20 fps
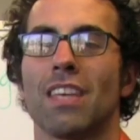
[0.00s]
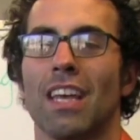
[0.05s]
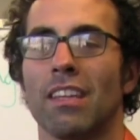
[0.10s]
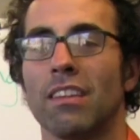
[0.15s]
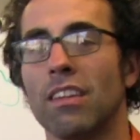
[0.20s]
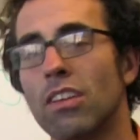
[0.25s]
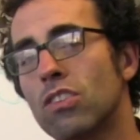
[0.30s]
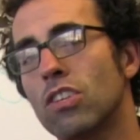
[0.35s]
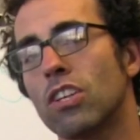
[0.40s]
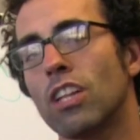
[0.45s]

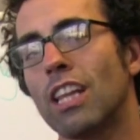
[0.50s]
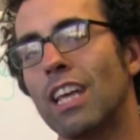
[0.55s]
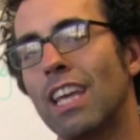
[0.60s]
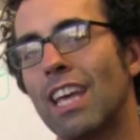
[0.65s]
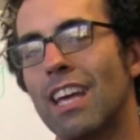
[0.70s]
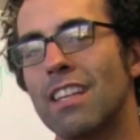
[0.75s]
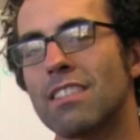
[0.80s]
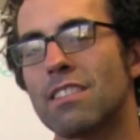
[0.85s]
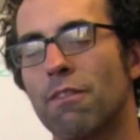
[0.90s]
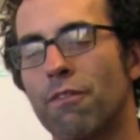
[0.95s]
initially
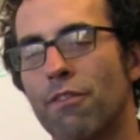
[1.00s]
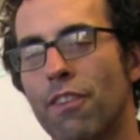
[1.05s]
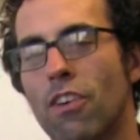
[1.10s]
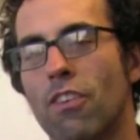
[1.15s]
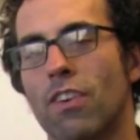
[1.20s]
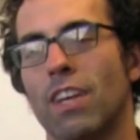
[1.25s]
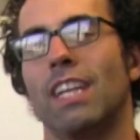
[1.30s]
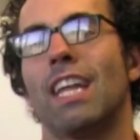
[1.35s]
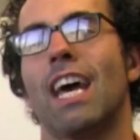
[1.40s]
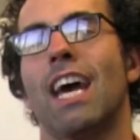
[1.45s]
it's
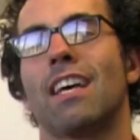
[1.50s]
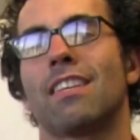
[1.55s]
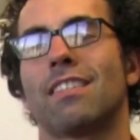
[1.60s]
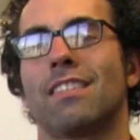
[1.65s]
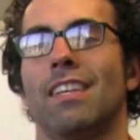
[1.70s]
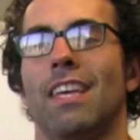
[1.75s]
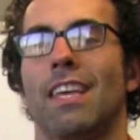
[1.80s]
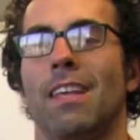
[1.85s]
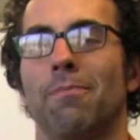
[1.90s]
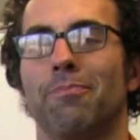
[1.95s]
very
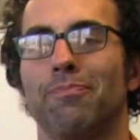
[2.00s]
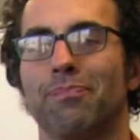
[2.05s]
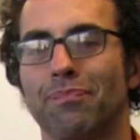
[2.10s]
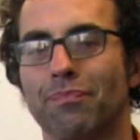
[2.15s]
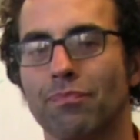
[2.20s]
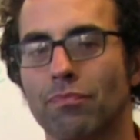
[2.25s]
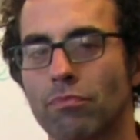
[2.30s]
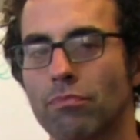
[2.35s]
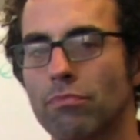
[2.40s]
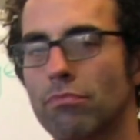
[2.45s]
nasty.
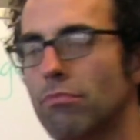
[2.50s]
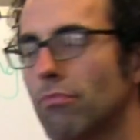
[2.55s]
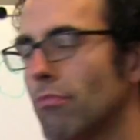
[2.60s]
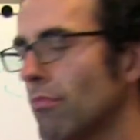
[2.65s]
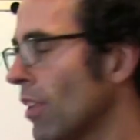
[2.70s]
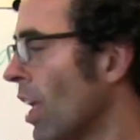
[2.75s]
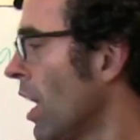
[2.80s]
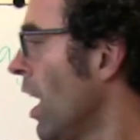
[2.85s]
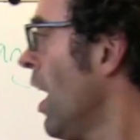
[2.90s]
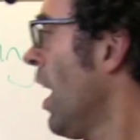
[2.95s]

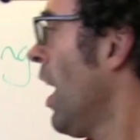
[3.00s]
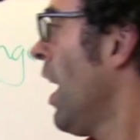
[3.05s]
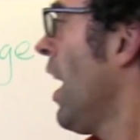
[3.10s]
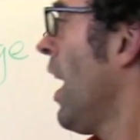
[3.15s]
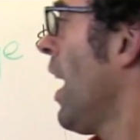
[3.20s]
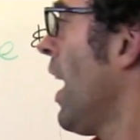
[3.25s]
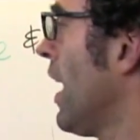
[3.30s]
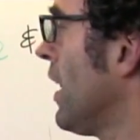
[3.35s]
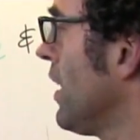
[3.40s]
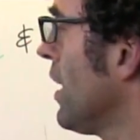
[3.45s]

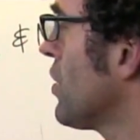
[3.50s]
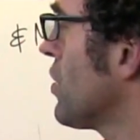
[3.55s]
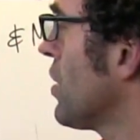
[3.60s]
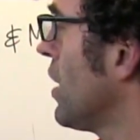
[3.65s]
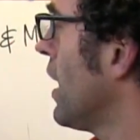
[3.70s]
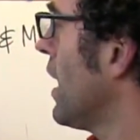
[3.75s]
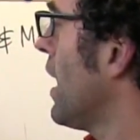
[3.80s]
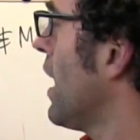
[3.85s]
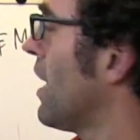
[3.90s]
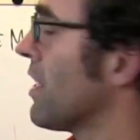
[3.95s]

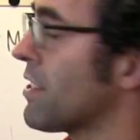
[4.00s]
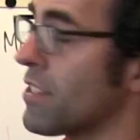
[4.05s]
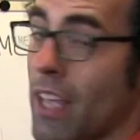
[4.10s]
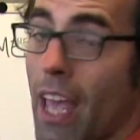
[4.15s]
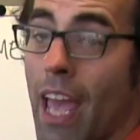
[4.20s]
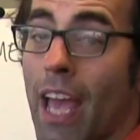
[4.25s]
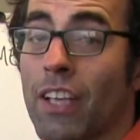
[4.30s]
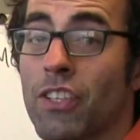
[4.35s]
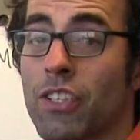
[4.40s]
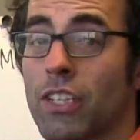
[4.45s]
Initially, it's
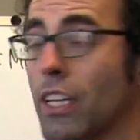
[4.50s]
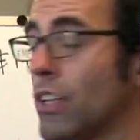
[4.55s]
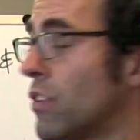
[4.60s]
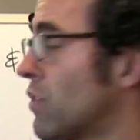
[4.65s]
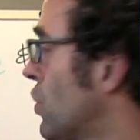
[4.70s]
actually